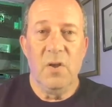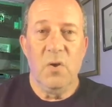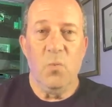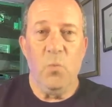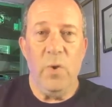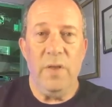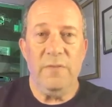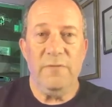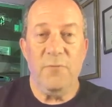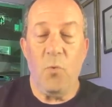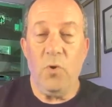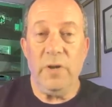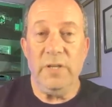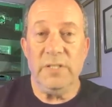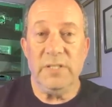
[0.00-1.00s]
with
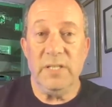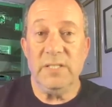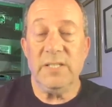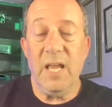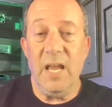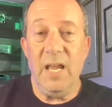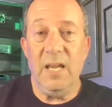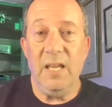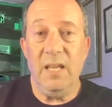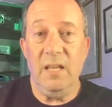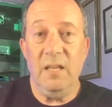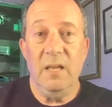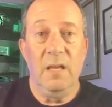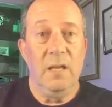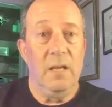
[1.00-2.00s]

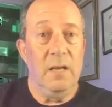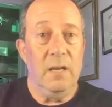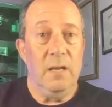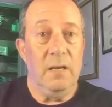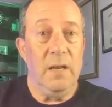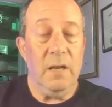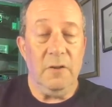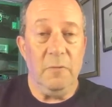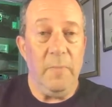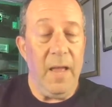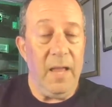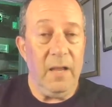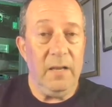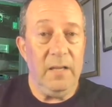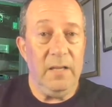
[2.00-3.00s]
4680 nickel
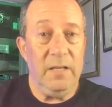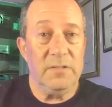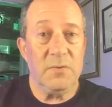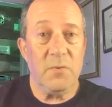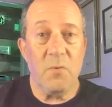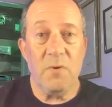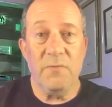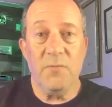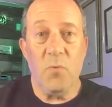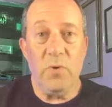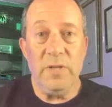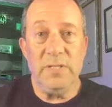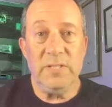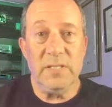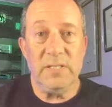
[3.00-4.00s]
manganese or
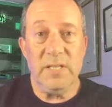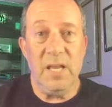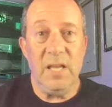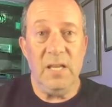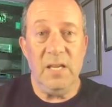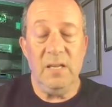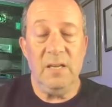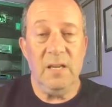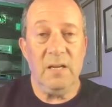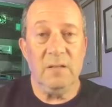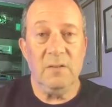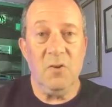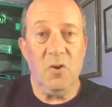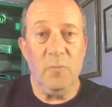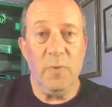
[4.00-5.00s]
4680 nickel
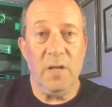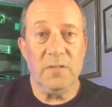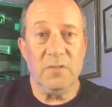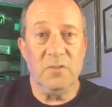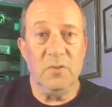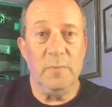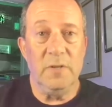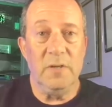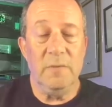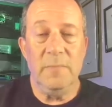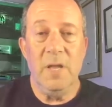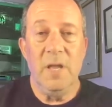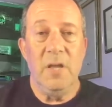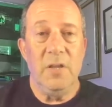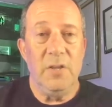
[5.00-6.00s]
cobalt aluminum
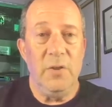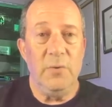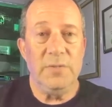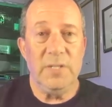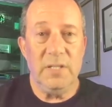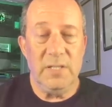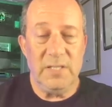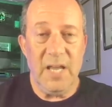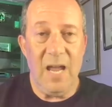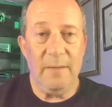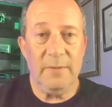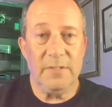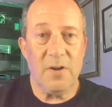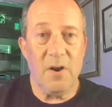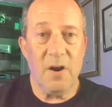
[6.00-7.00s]
using the
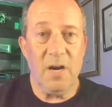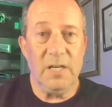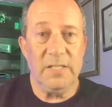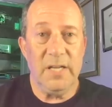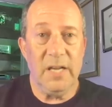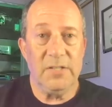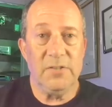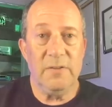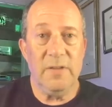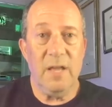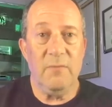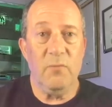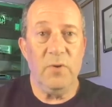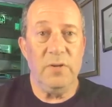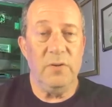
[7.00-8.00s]
tabless architecture
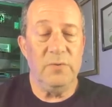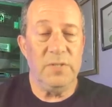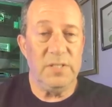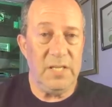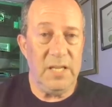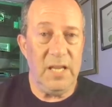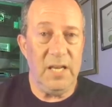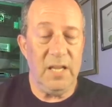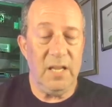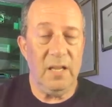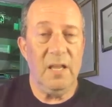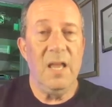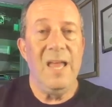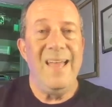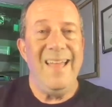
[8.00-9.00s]
that reduces heating
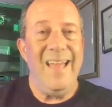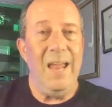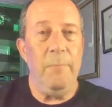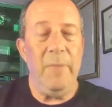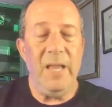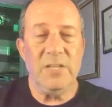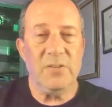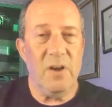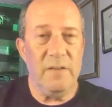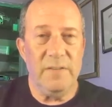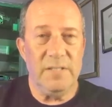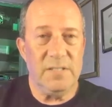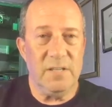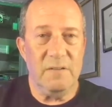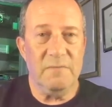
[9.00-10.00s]
and makes all this
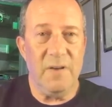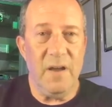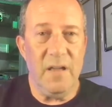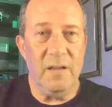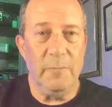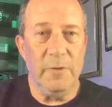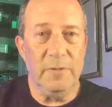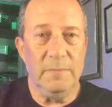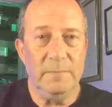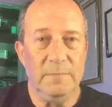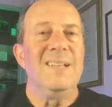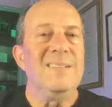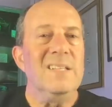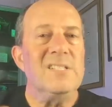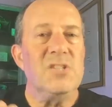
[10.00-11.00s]
stuff viable.
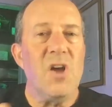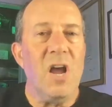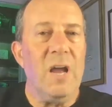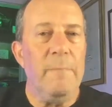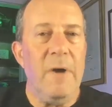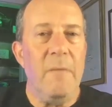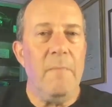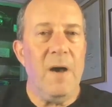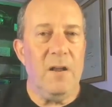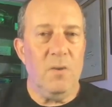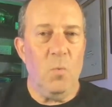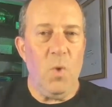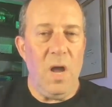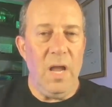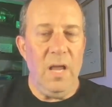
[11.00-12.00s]
Let's talk about Model
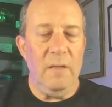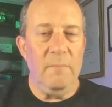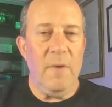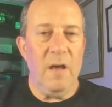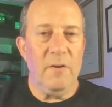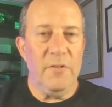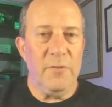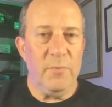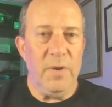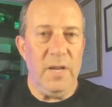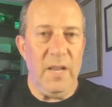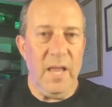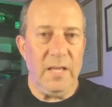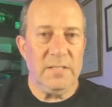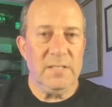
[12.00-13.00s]
Y and Model 3
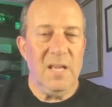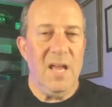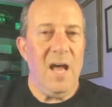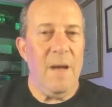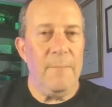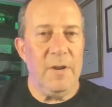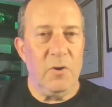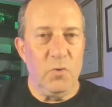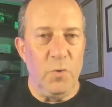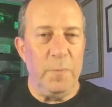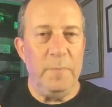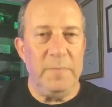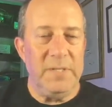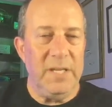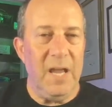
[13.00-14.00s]
next. I'm going to group
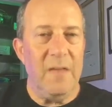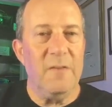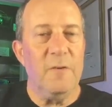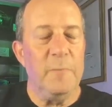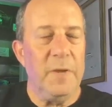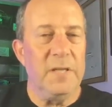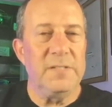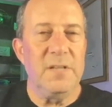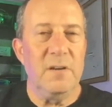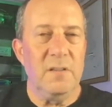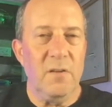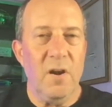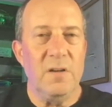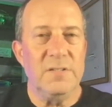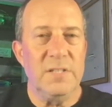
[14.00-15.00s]
them together because they're
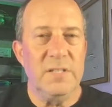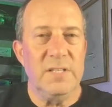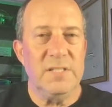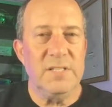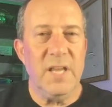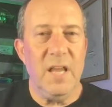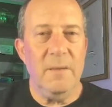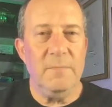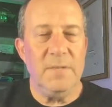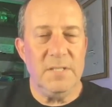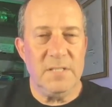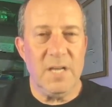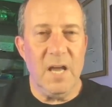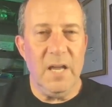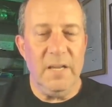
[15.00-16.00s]
largely the same
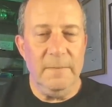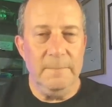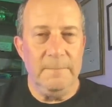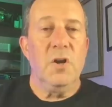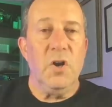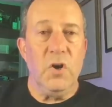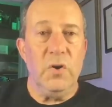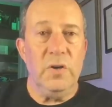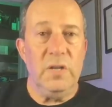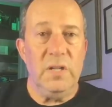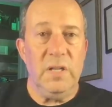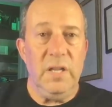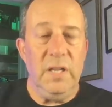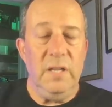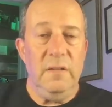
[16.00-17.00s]
design.
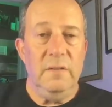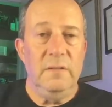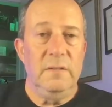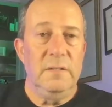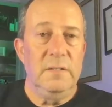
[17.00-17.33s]
Currently,